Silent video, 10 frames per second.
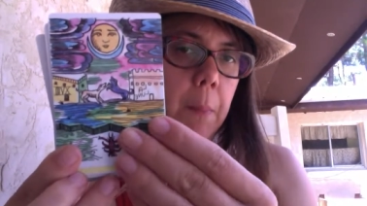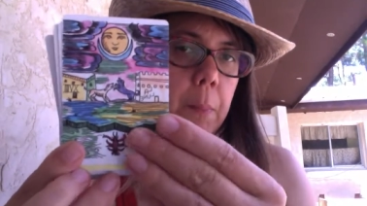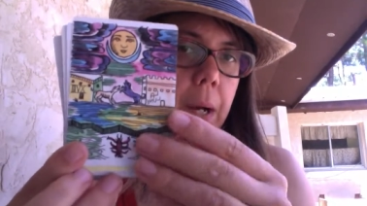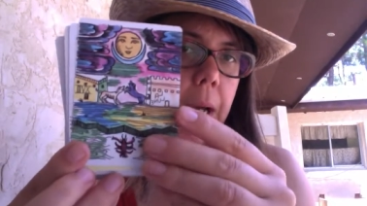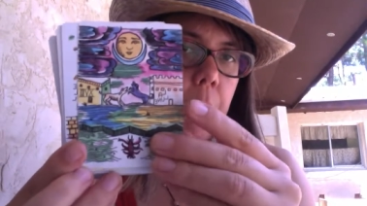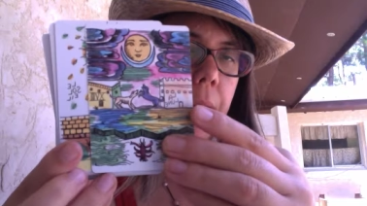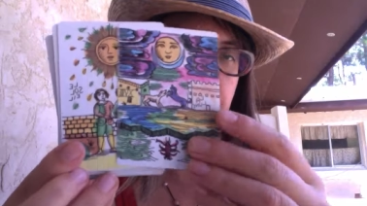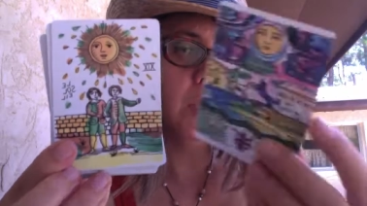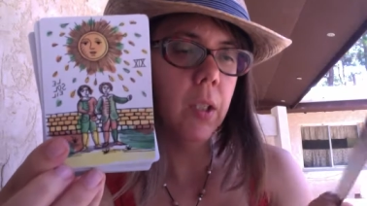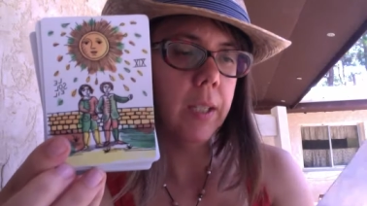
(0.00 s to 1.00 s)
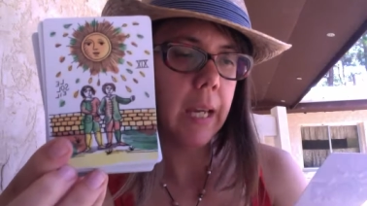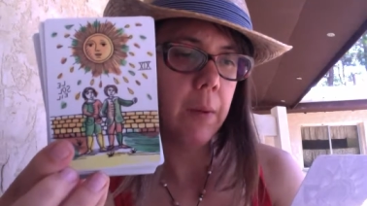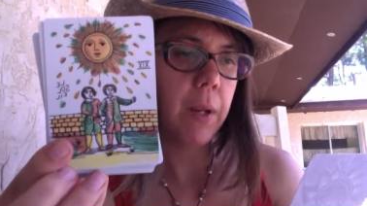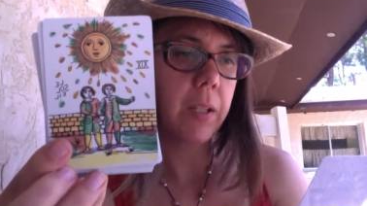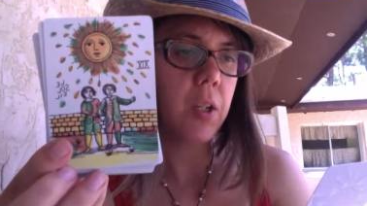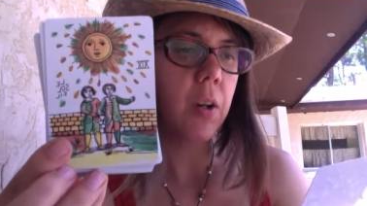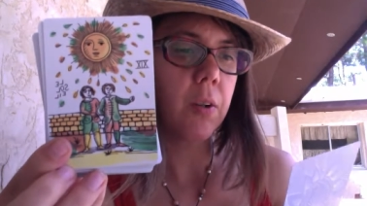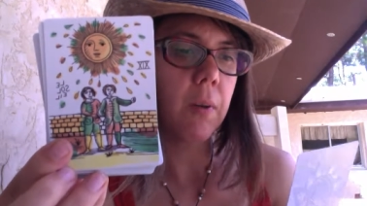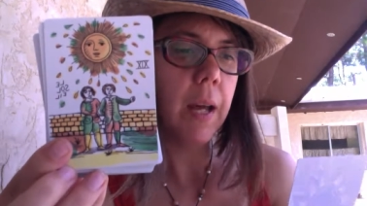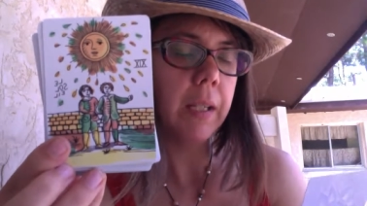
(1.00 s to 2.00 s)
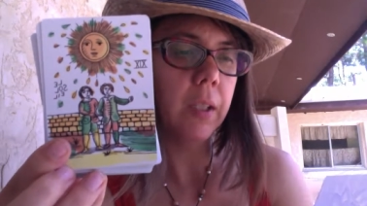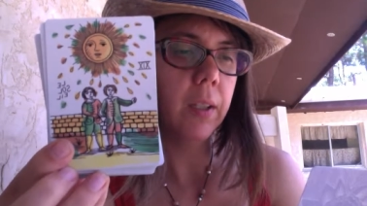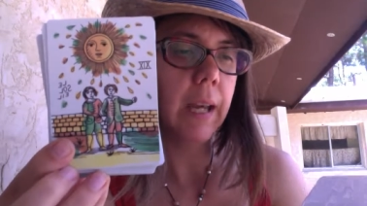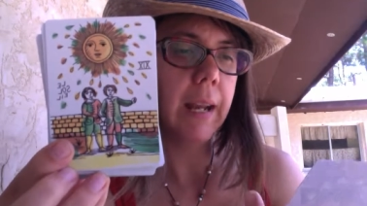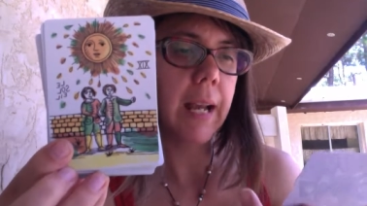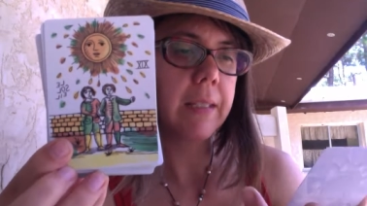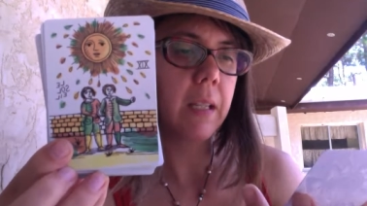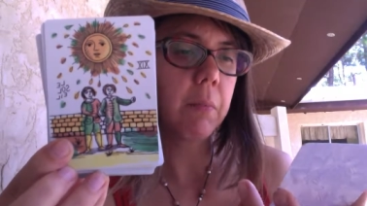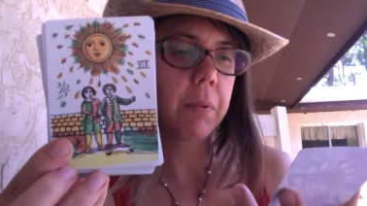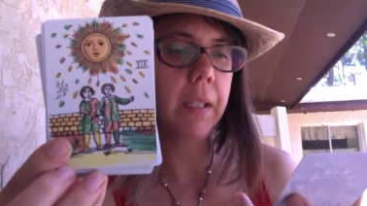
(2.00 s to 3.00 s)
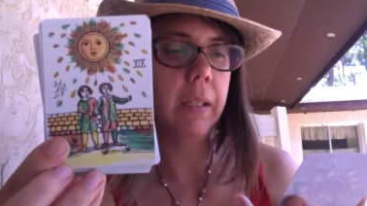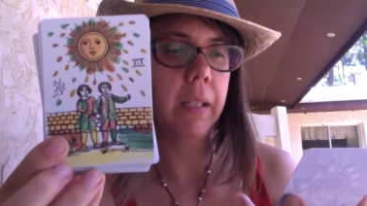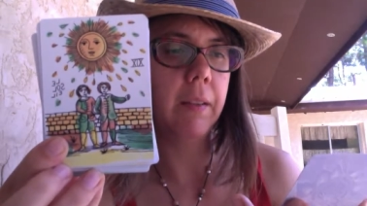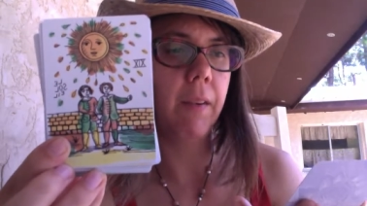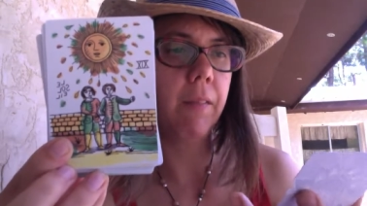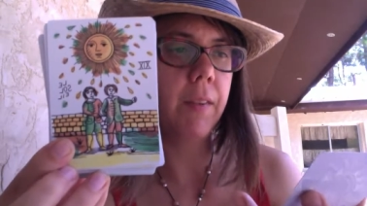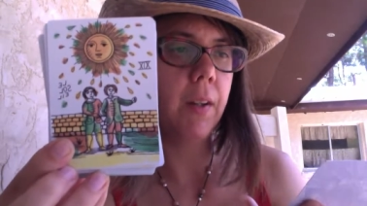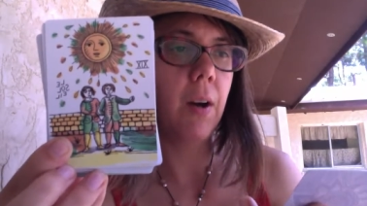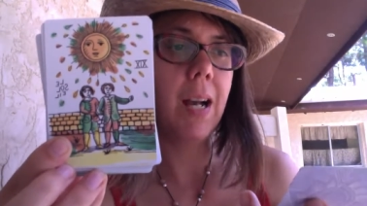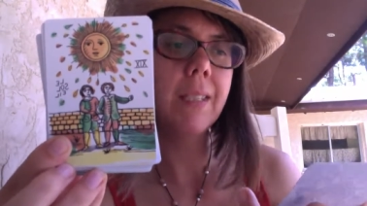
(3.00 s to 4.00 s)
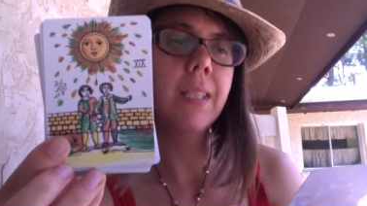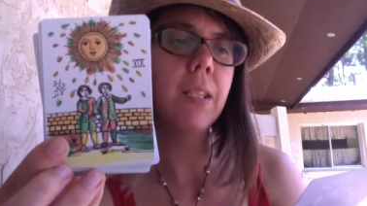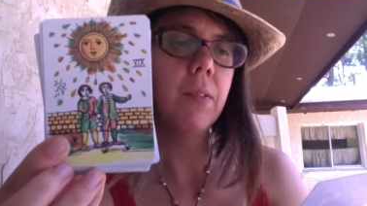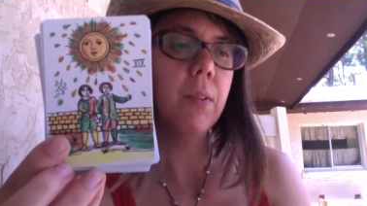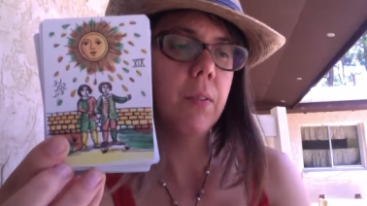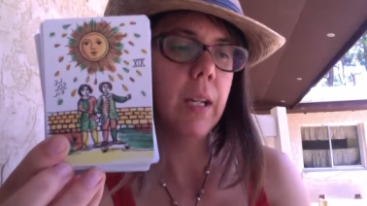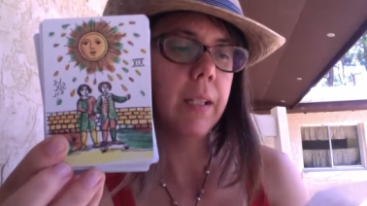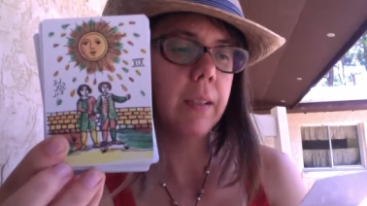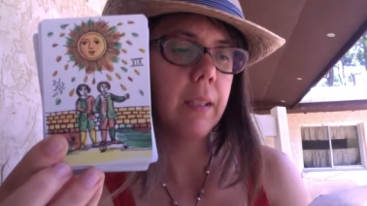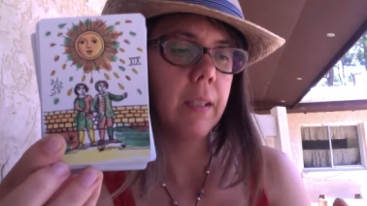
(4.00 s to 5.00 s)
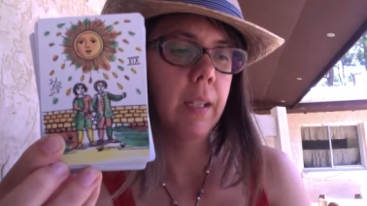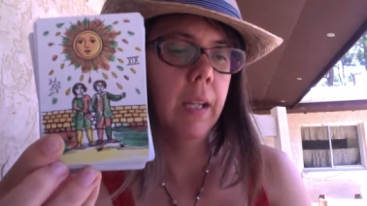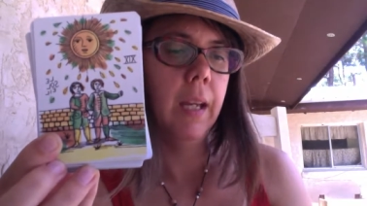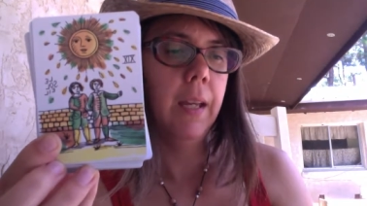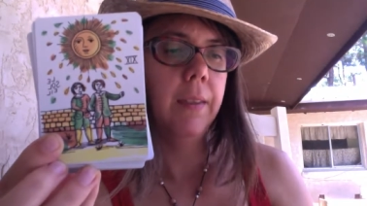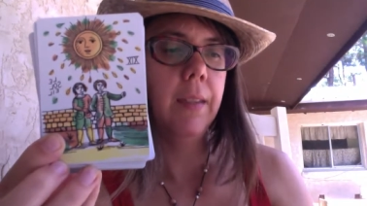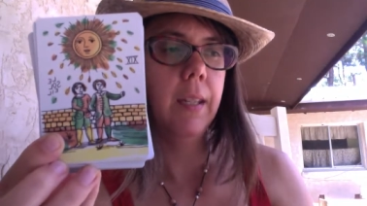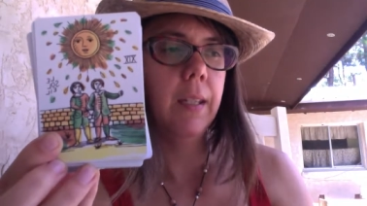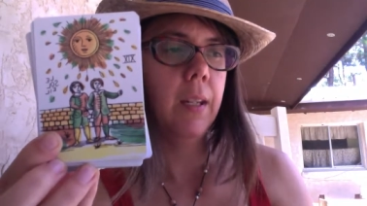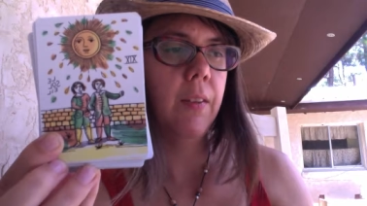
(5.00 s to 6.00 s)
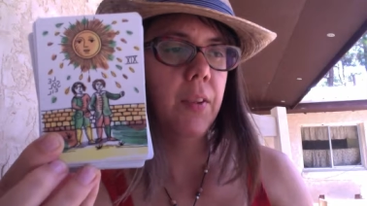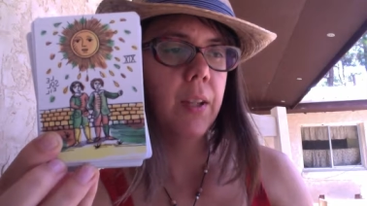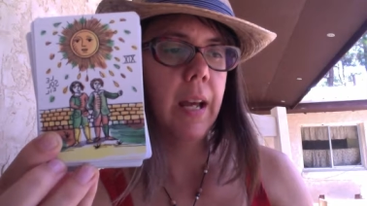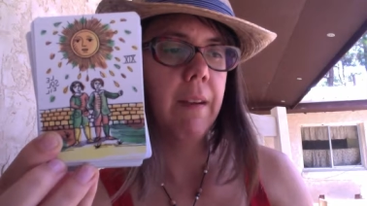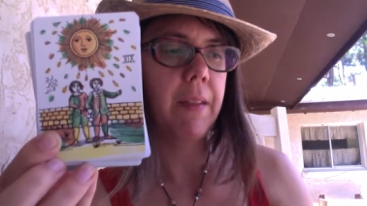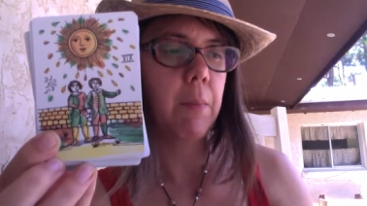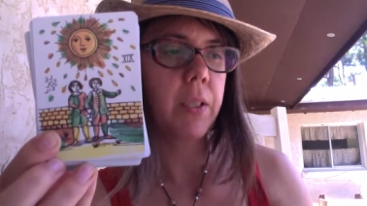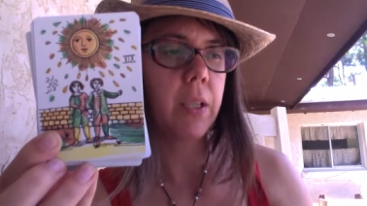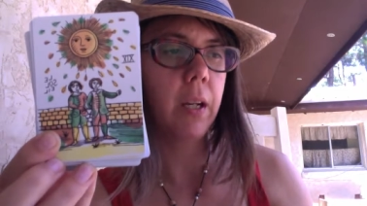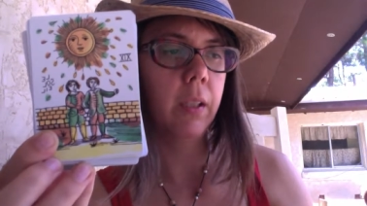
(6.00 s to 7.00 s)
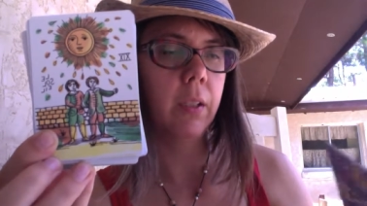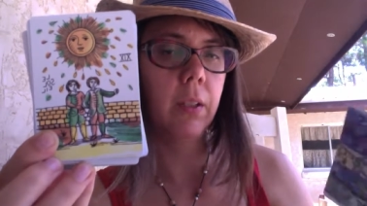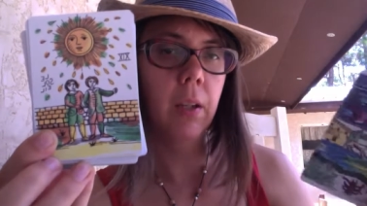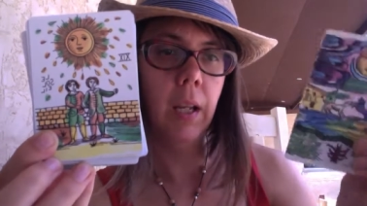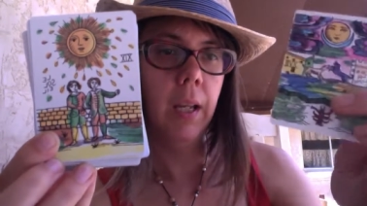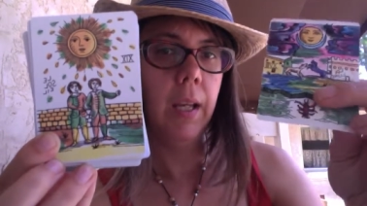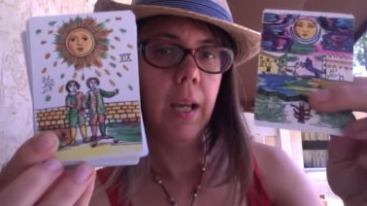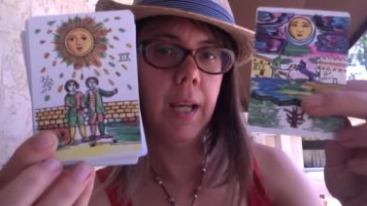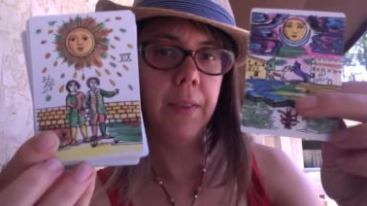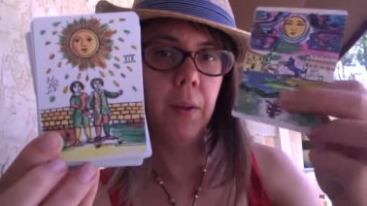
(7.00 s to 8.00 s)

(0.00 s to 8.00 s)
But when I turn around and look at it, it has a completely different feel. I still don't like if you're going to have that much color and